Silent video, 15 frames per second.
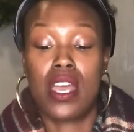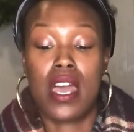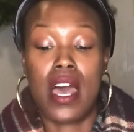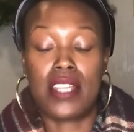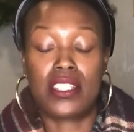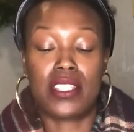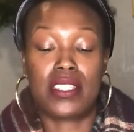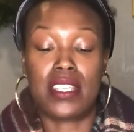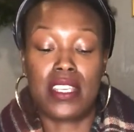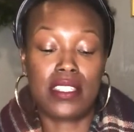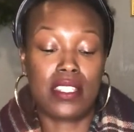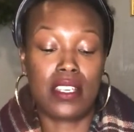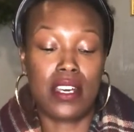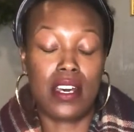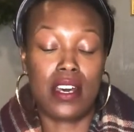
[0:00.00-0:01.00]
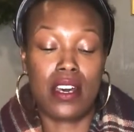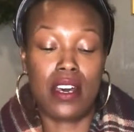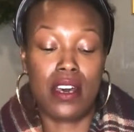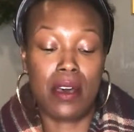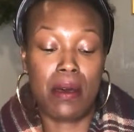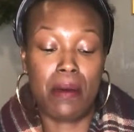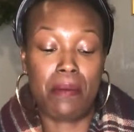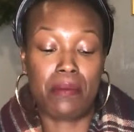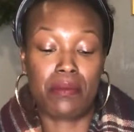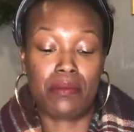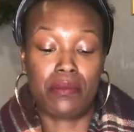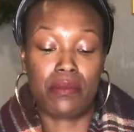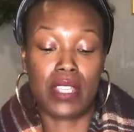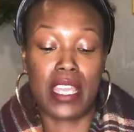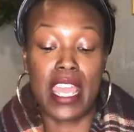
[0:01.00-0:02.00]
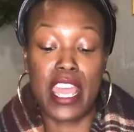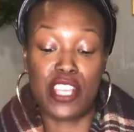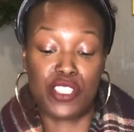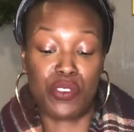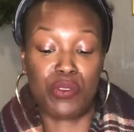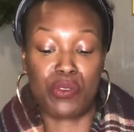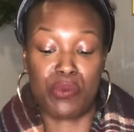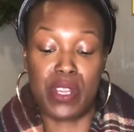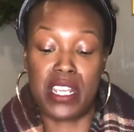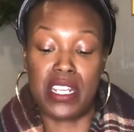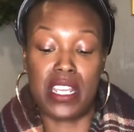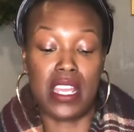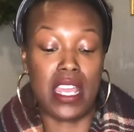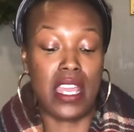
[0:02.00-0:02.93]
I just did the cancers reading.